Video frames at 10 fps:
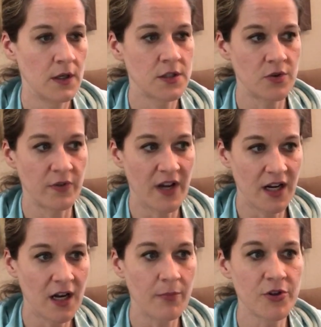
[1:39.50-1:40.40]
So we've got
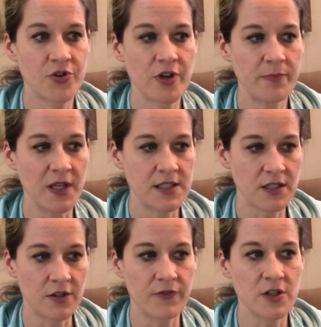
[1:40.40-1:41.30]
a couple triplets
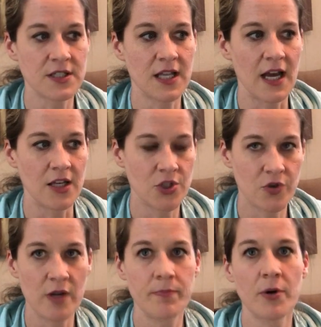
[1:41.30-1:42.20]
on the first line.
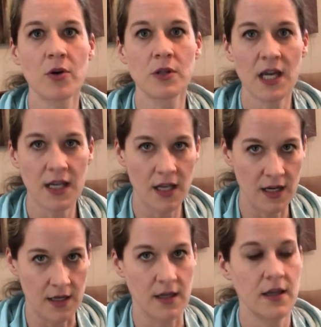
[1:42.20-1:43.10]
Triplet
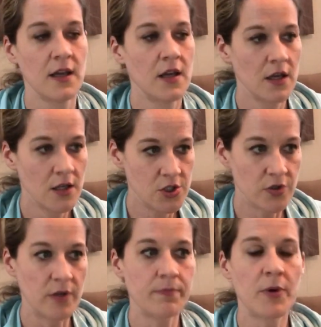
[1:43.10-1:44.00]
A,
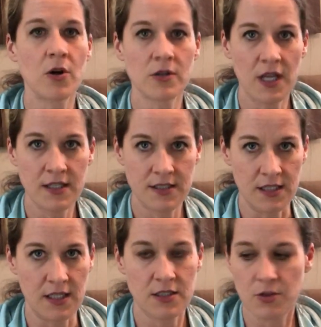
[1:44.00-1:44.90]
triplet
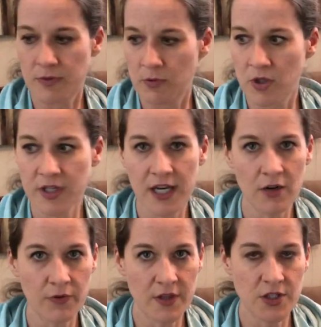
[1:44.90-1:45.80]
D. So be real
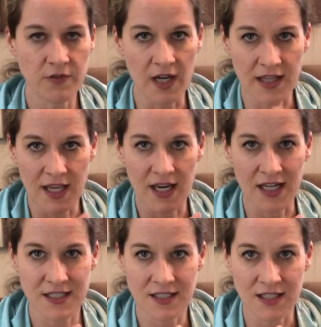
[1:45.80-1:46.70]
careful that you've got that
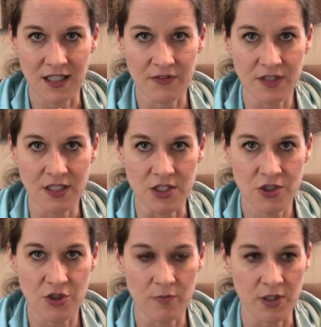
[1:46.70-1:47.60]
nice and evenly
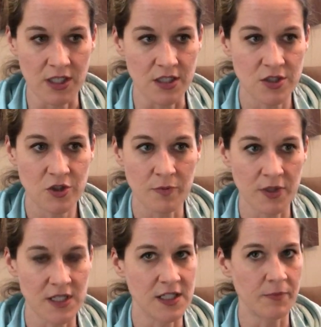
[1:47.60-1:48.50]
distributed. It's
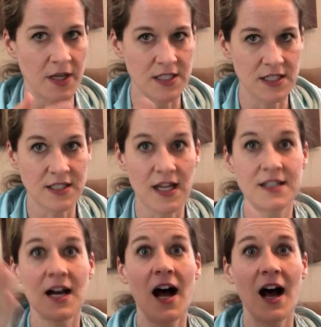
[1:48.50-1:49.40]
super easy to play D, da,
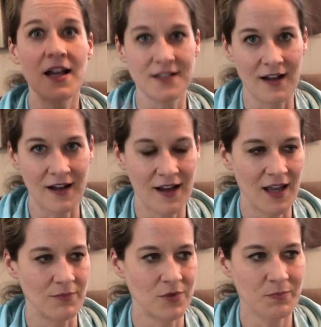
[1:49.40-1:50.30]
da, da,
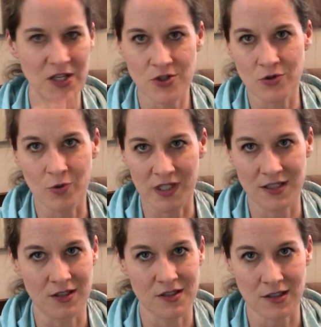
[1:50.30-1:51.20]
and play 2
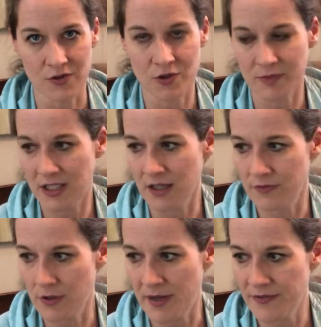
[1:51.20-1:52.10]
quicks and a slow. So be
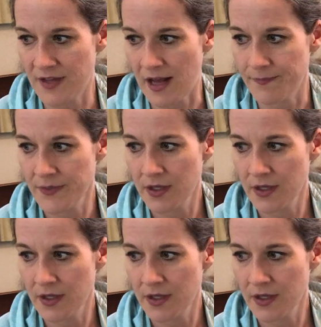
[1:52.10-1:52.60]
careful about that.